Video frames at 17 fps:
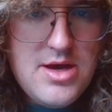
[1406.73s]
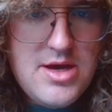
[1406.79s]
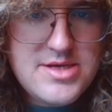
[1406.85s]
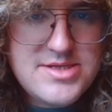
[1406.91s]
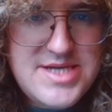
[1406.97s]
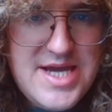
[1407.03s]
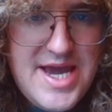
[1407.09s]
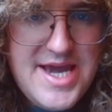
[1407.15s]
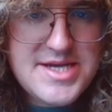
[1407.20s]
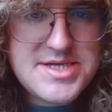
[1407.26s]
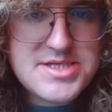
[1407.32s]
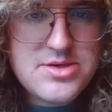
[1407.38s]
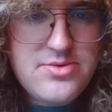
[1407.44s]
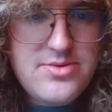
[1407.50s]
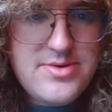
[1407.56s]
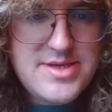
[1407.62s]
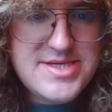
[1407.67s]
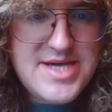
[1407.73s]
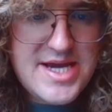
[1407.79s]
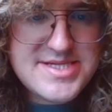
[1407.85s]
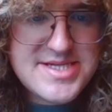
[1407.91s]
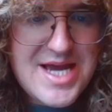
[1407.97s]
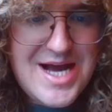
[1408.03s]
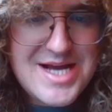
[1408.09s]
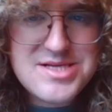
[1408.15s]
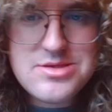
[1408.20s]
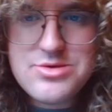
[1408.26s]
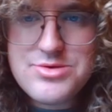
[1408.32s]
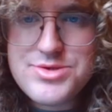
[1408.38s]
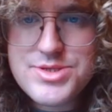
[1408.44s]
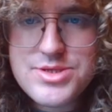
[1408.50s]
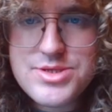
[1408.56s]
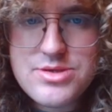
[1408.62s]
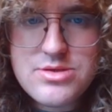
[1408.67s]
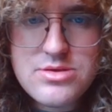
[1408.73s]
Takes, queen takes castles.